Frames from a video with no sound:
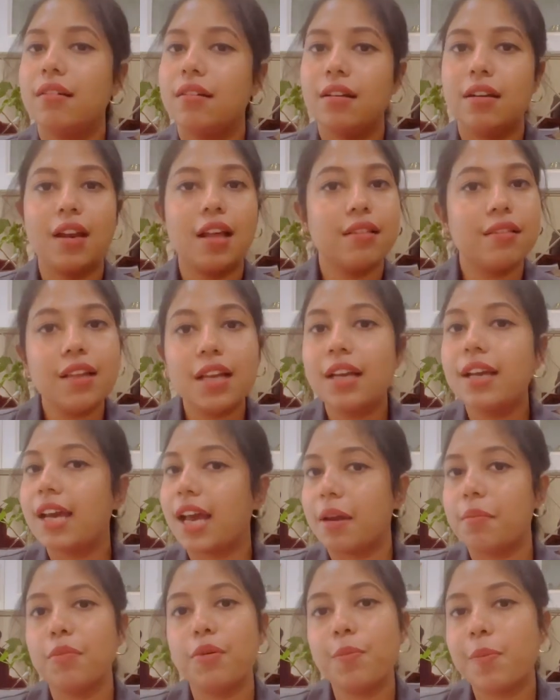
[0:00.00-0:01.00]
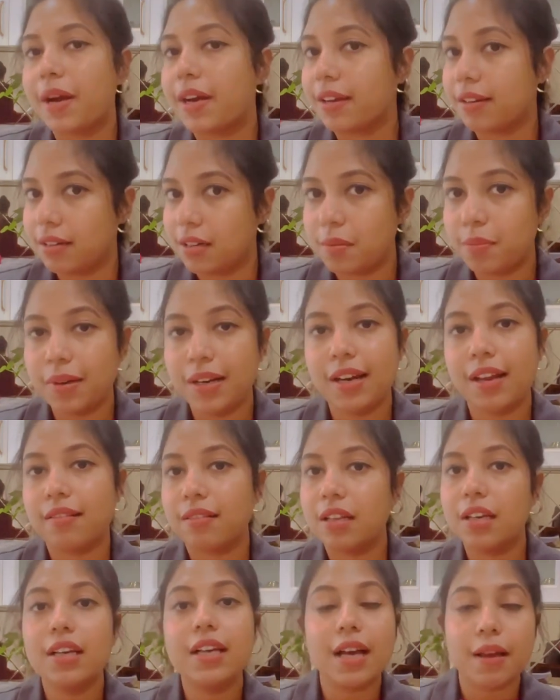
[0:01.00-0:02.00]
nothing can be predictable,
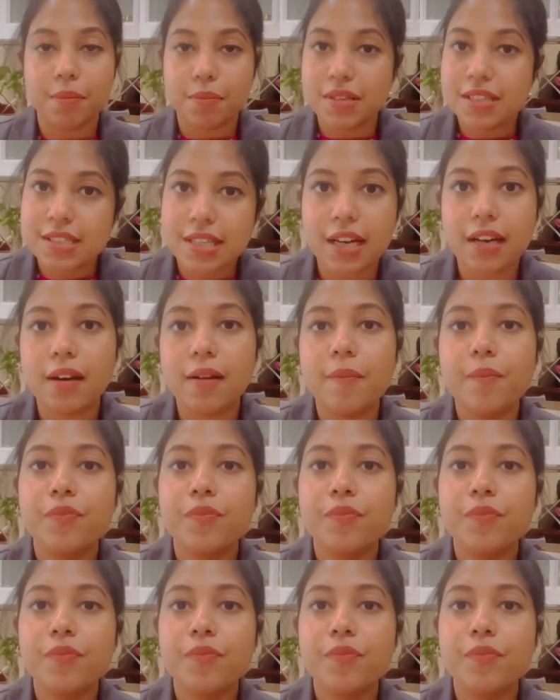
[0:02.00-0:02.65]
nothing can be said.